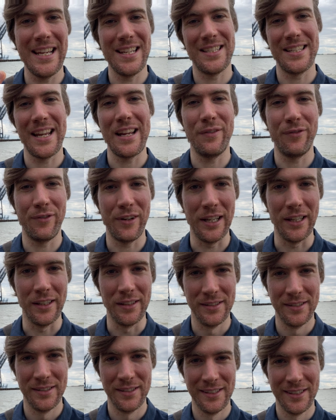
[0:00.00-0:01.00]
safely.
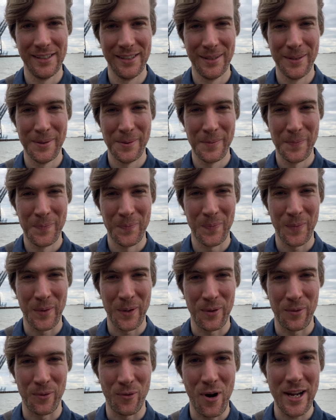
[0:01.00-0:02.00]

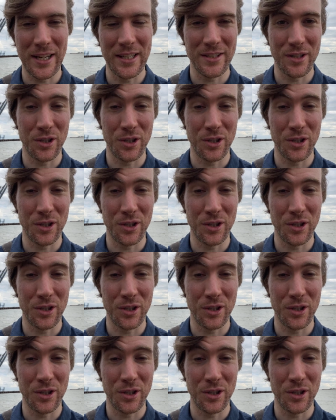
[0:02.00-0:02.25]
Right?